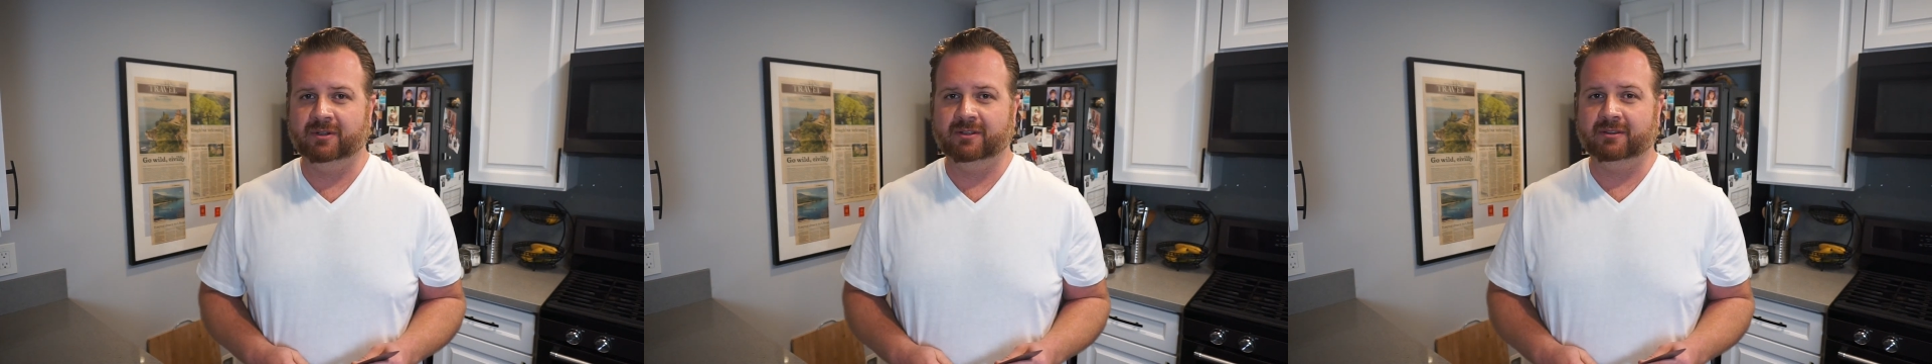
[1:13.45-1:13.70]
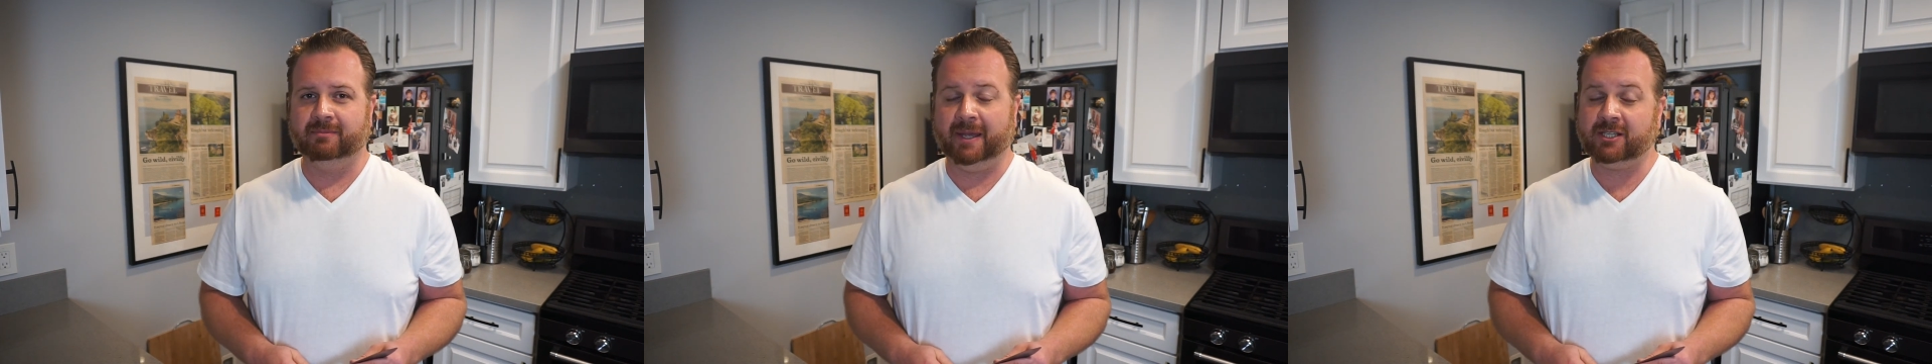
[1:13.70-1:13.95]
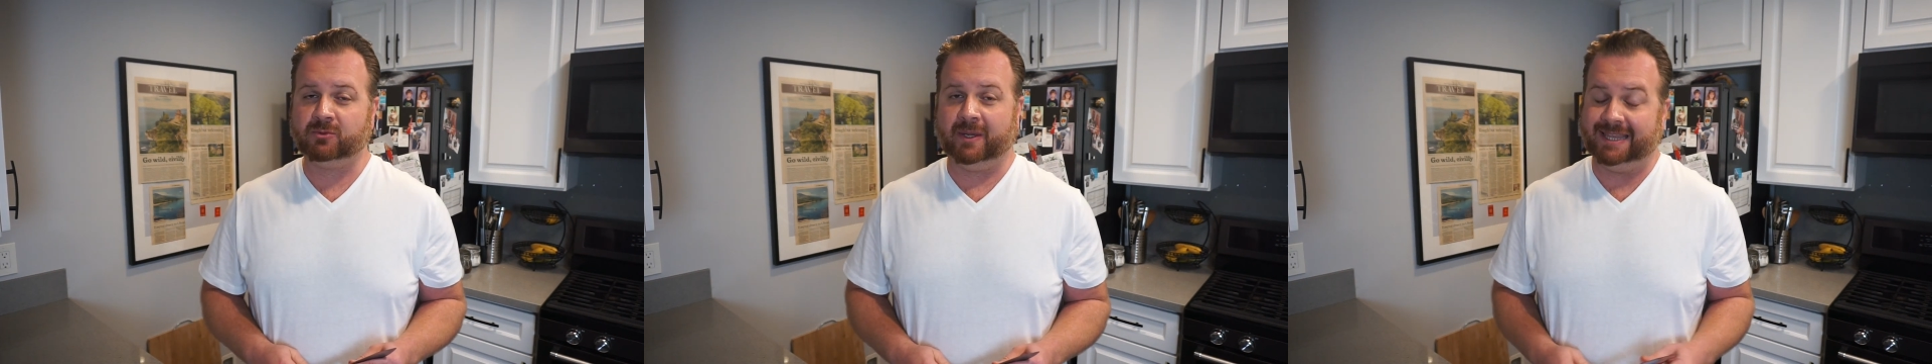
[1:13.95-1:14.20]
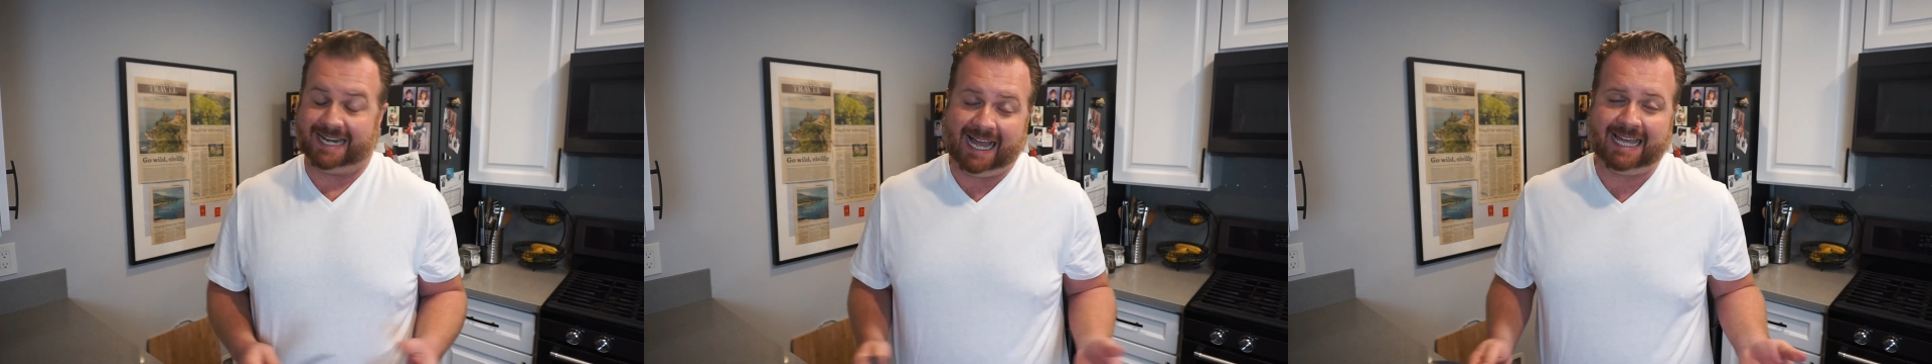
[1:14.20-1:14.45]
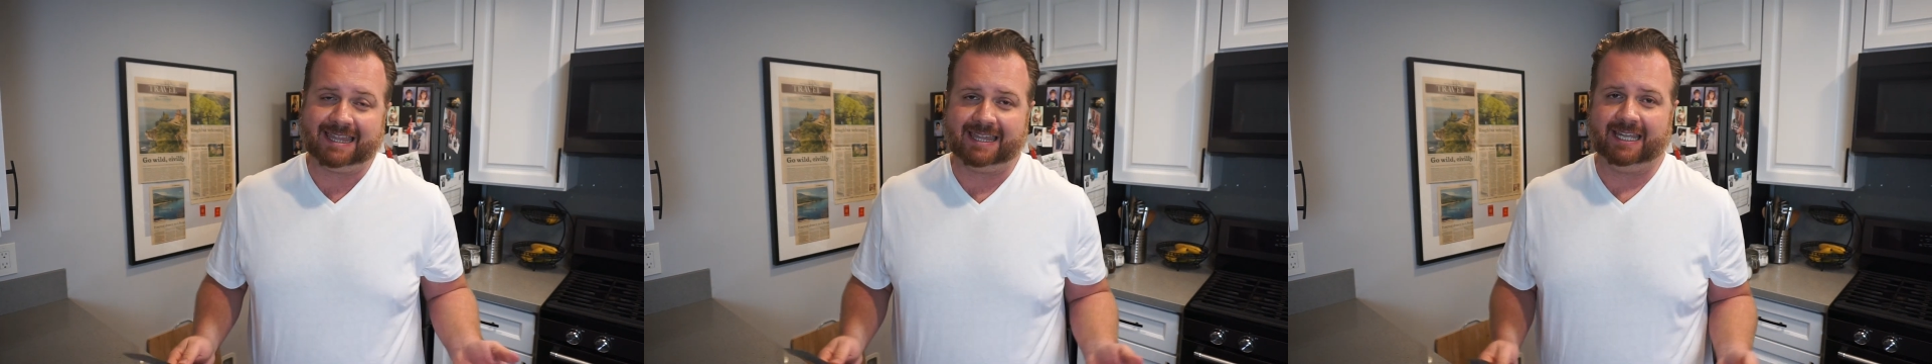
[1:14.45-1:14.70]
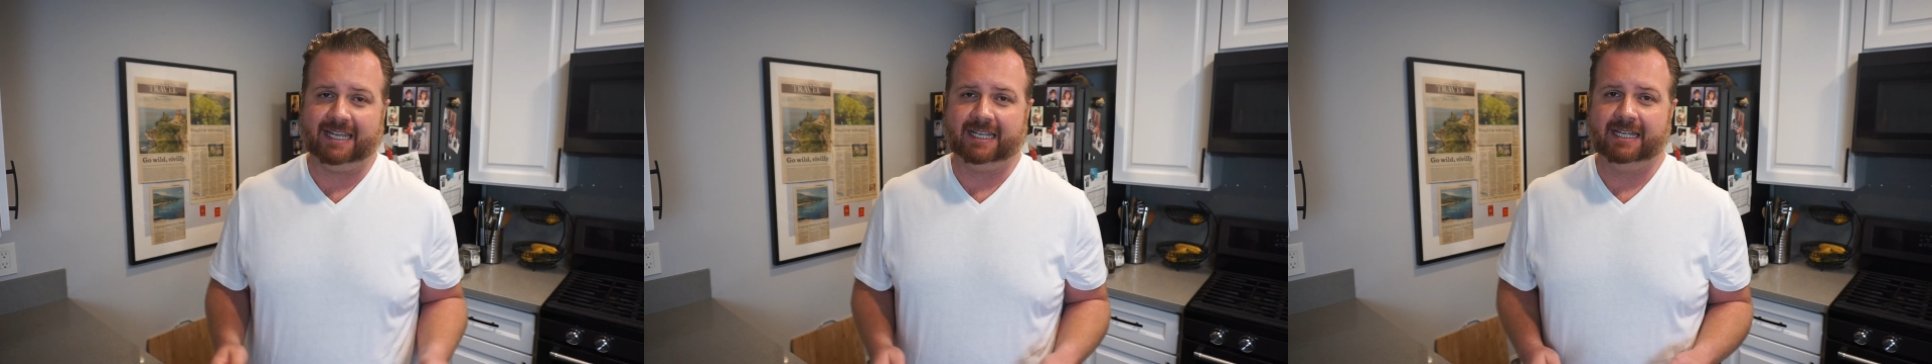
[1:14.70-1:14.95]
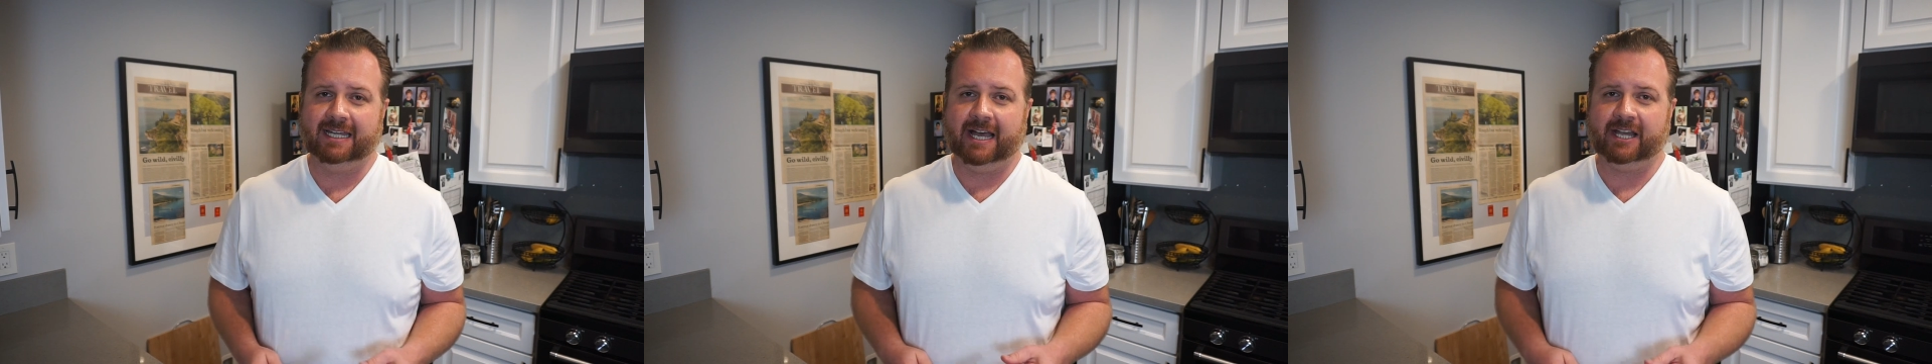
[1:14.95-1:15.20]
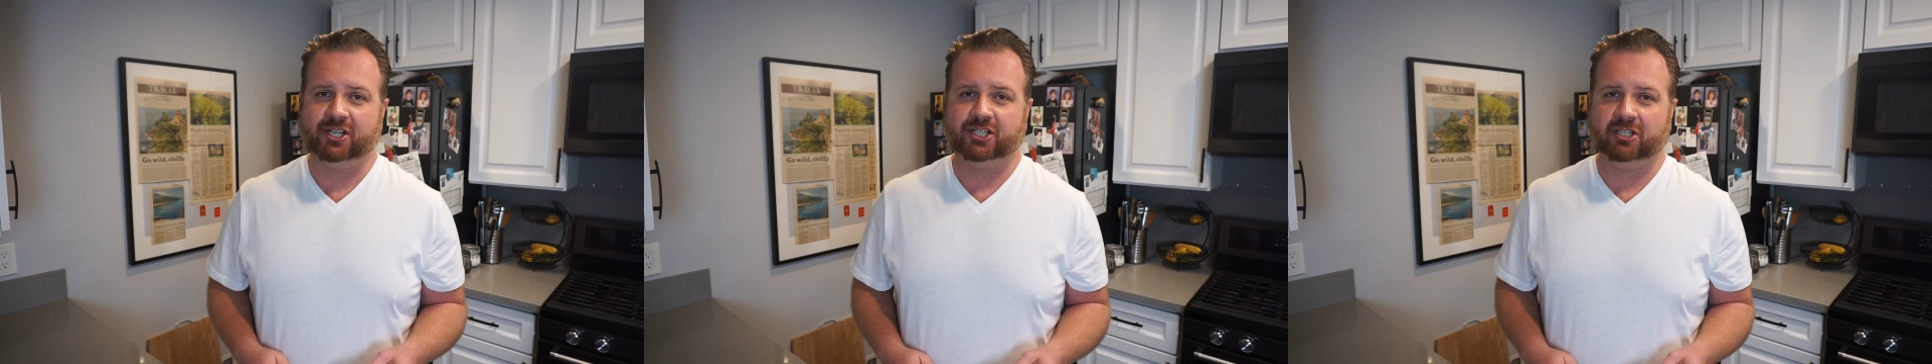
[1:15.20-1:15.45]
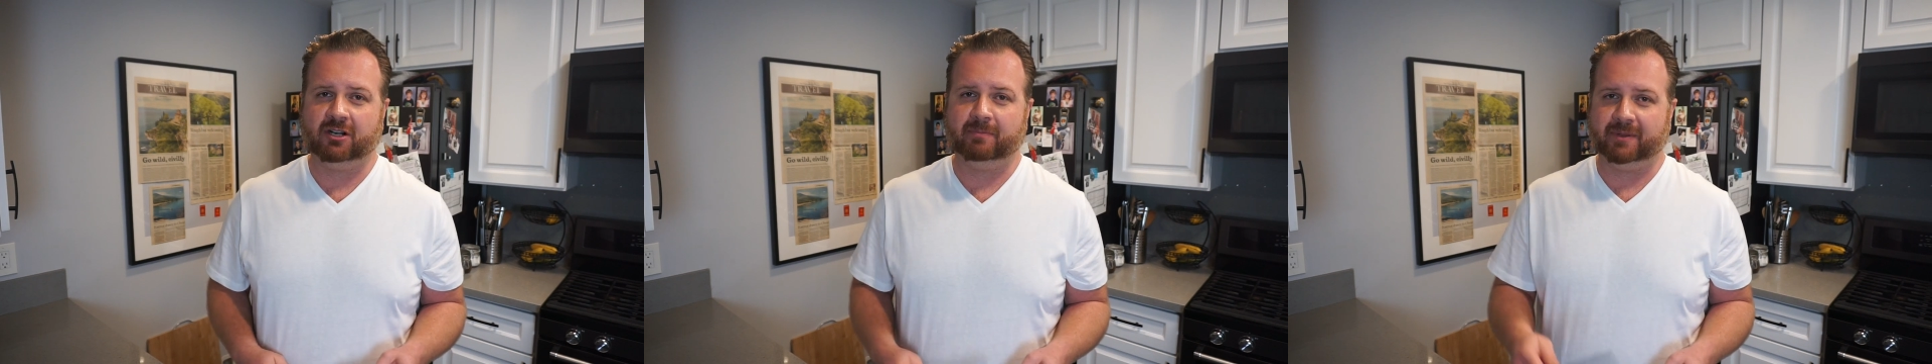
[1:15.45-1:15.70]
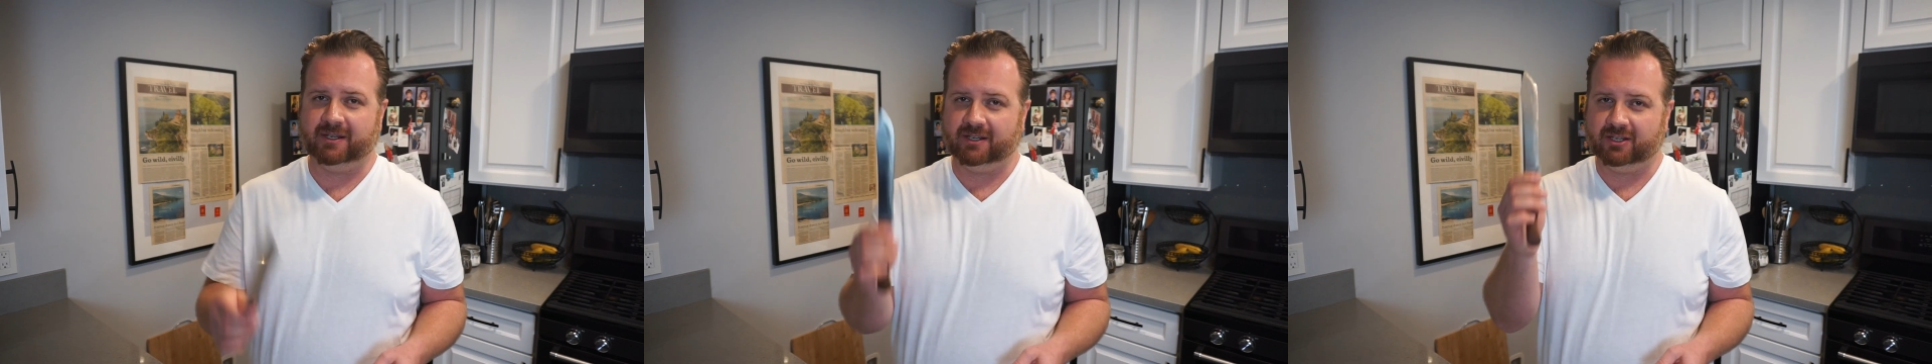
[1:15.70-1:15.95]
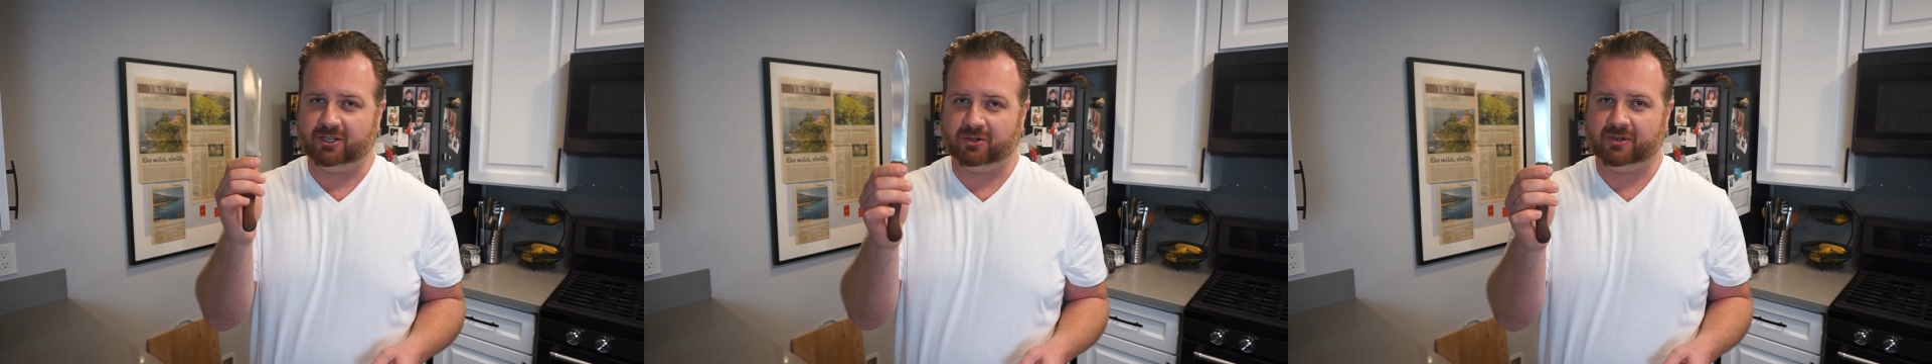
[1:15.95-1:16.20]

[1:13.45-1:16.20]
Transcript: the best way that I think how to sharpen